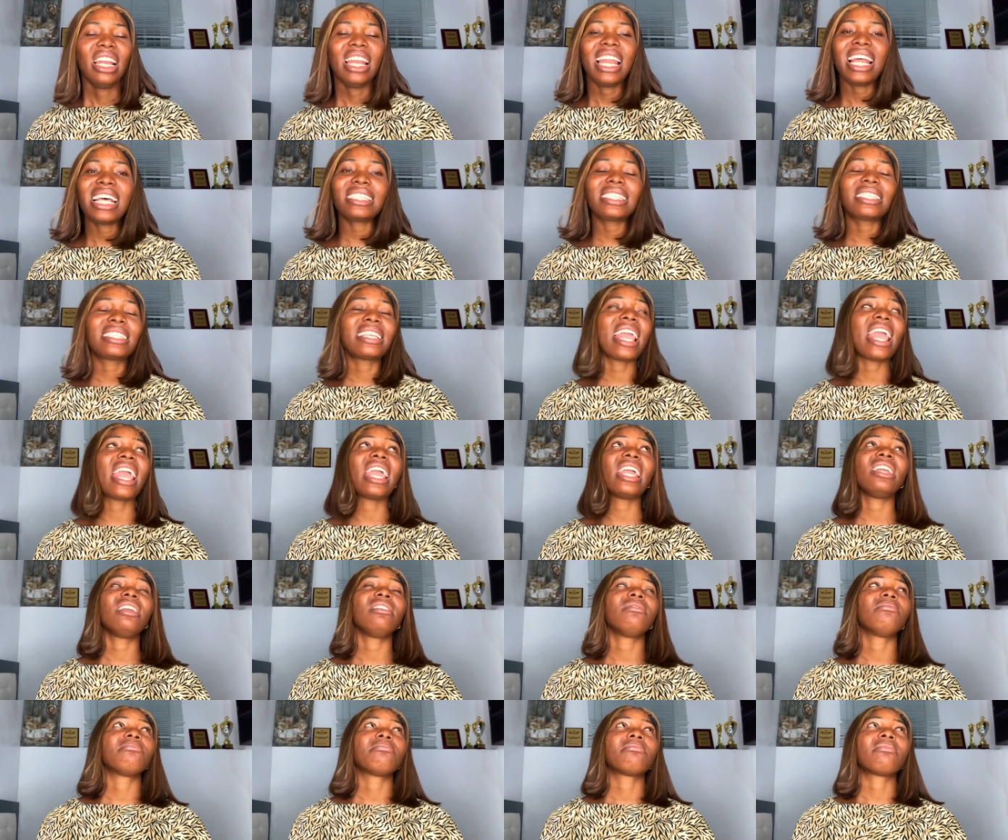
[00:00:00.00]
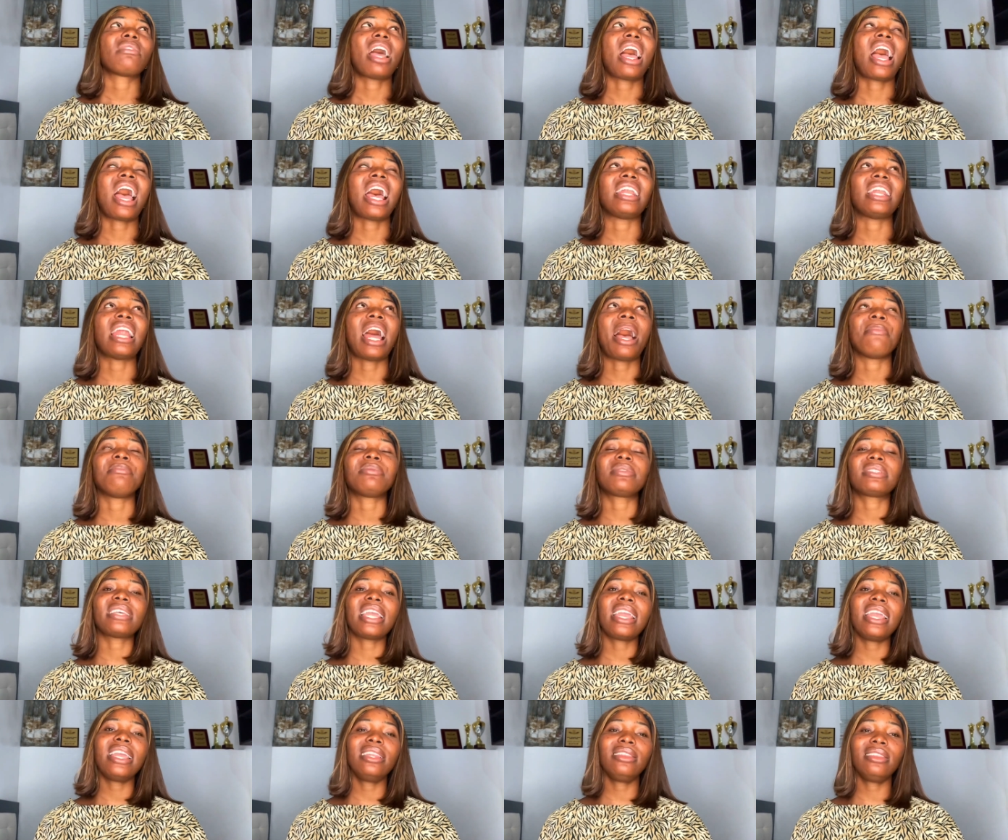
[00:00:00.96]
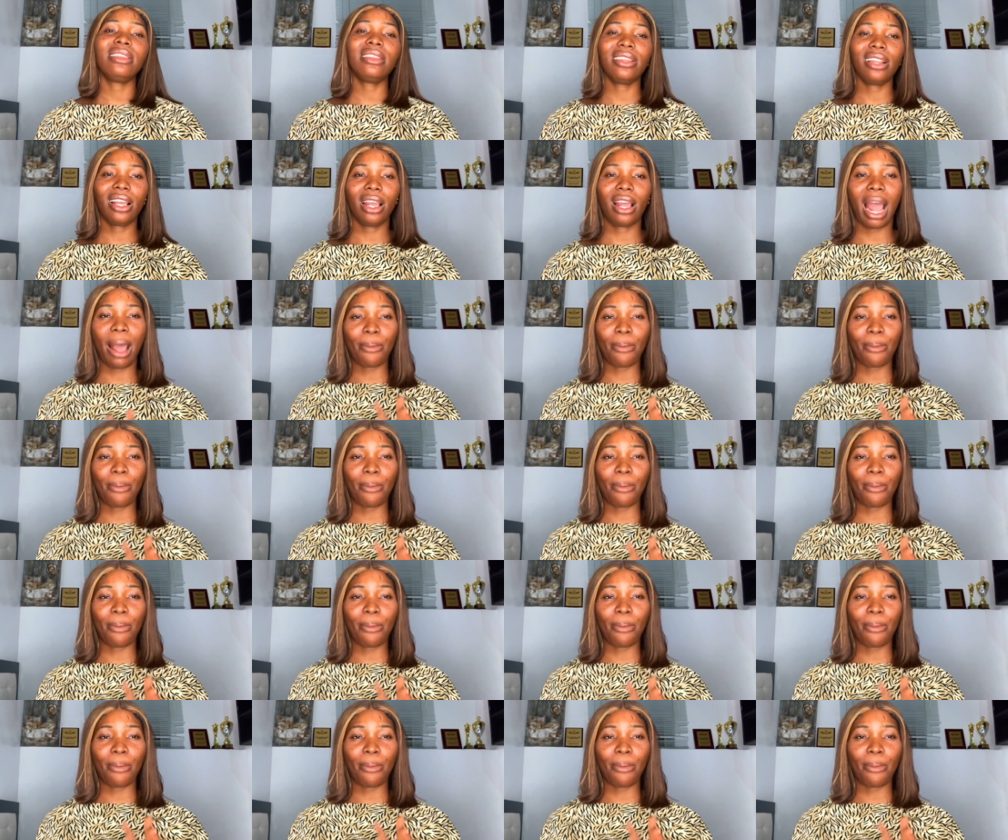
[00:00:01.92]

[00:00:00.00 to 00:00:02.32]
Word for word: let's say, and I'm saying